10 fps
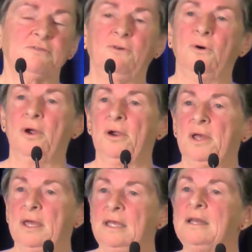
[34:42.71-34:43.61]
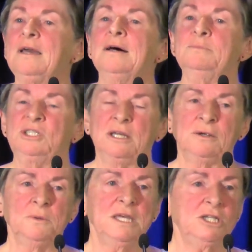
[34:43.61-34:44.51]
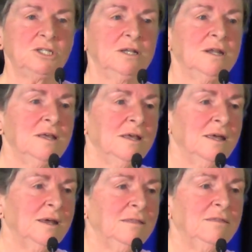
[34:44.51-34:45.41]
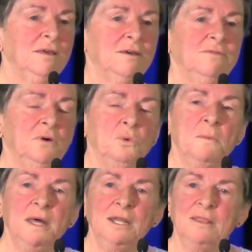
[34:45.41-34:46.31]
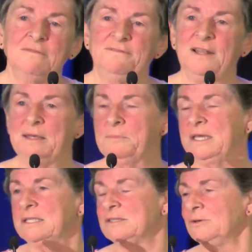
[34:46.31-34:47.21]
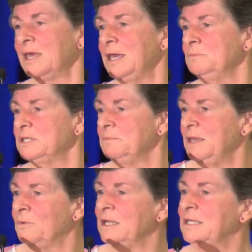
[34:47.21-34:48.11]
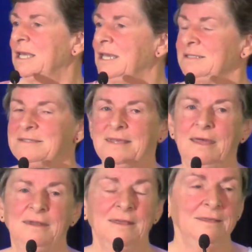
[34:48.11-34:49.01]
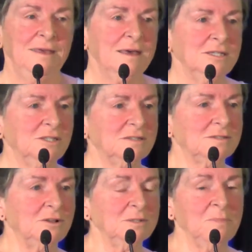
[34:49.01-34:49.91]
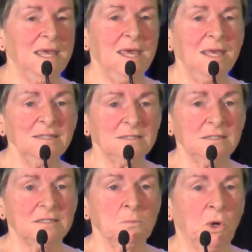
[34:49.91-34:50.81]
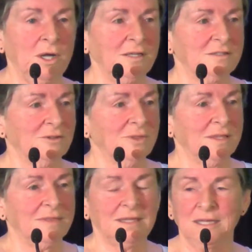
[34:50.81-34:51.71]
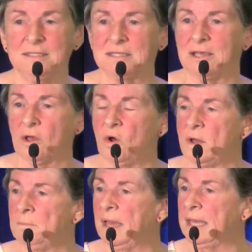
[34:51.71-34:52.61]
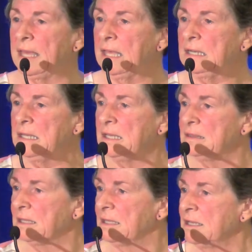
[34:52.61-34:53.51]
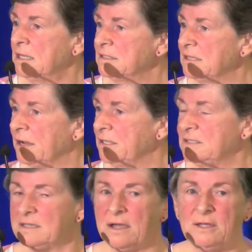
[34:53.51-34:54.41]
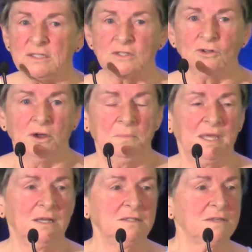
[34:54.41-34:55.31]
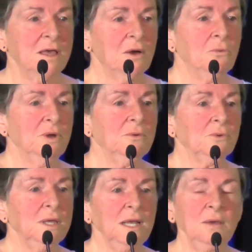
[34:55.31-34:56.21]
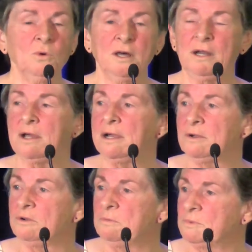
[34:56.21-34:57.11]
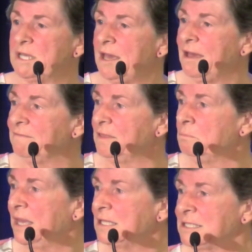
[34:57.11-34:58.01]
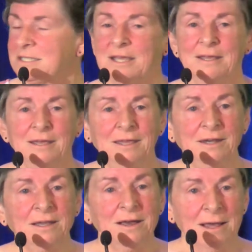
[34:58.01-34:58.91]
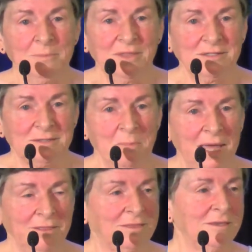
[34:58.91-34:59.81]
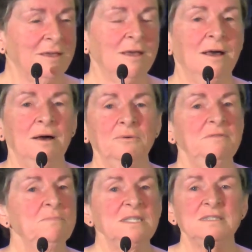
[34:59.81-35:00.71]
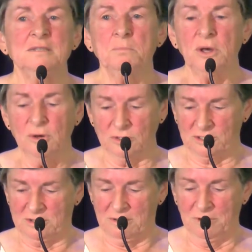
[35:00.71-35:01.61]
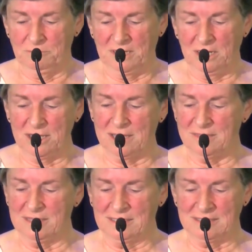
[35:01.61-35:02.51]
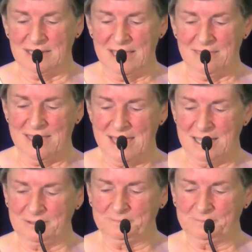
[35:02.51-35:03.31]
for income generation. And I think of the woman in the Philippines who came to me one day and said, yeah, I just sold my eggs this morning so that the kids can go and buy candy at the Sari Sari store because we really want our group to have the best income this month. We've missed the boat when we look at things like that.